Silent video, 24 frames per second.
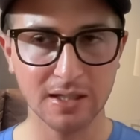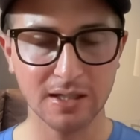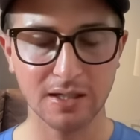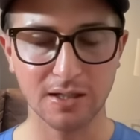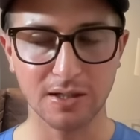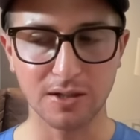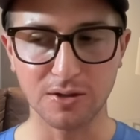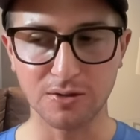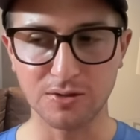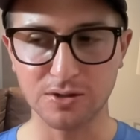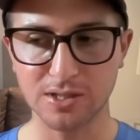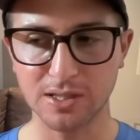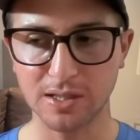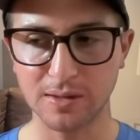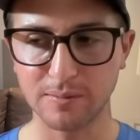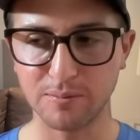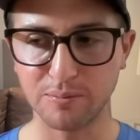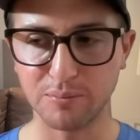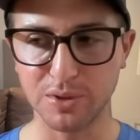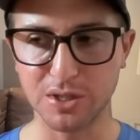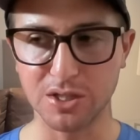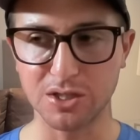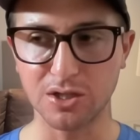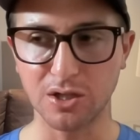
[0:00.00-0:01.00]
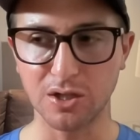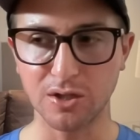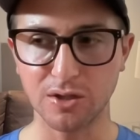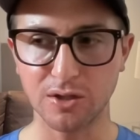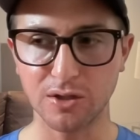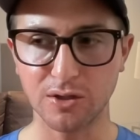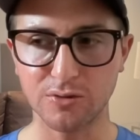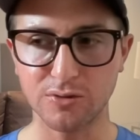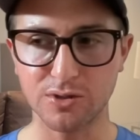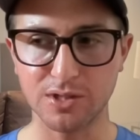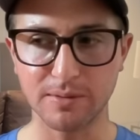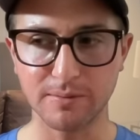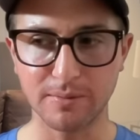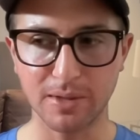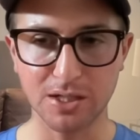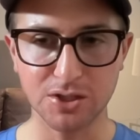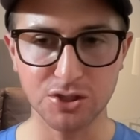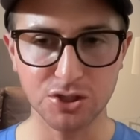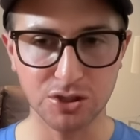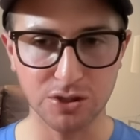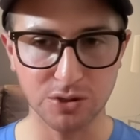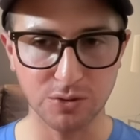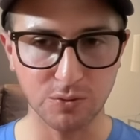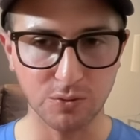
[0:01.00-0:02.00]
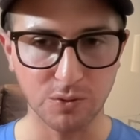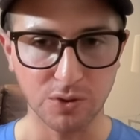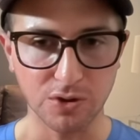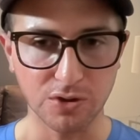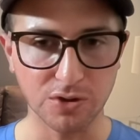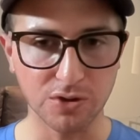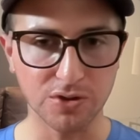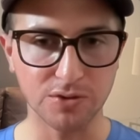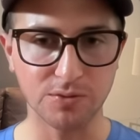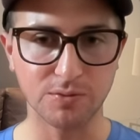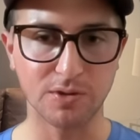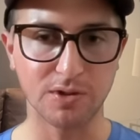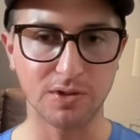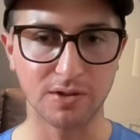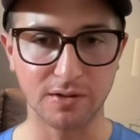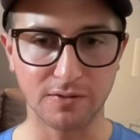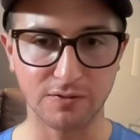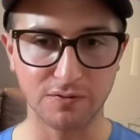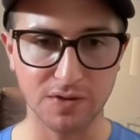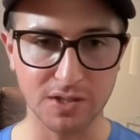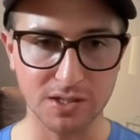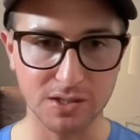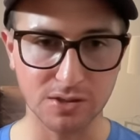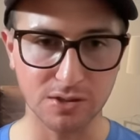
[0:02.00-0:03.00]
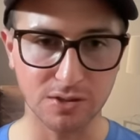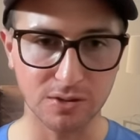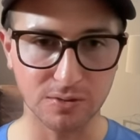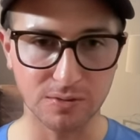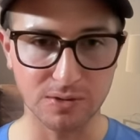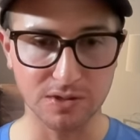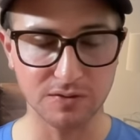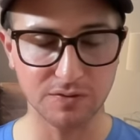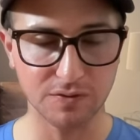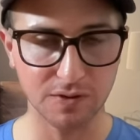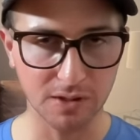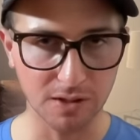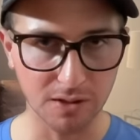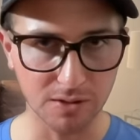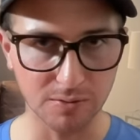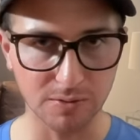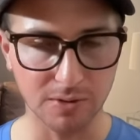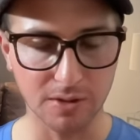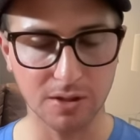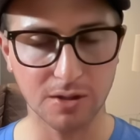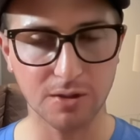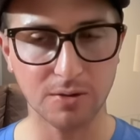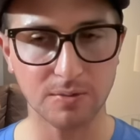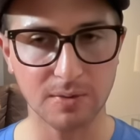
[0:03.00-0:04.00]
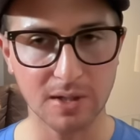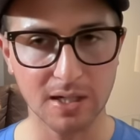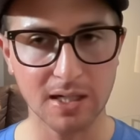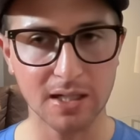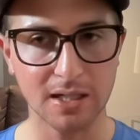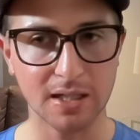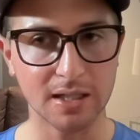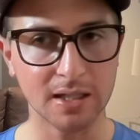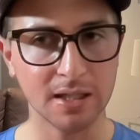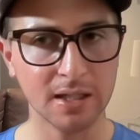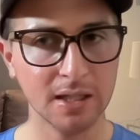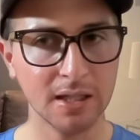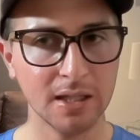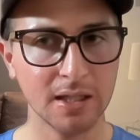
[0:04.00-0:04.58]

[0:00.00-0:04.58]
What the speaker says: you know, some bizarro dimension world where the physical was failed with Correa.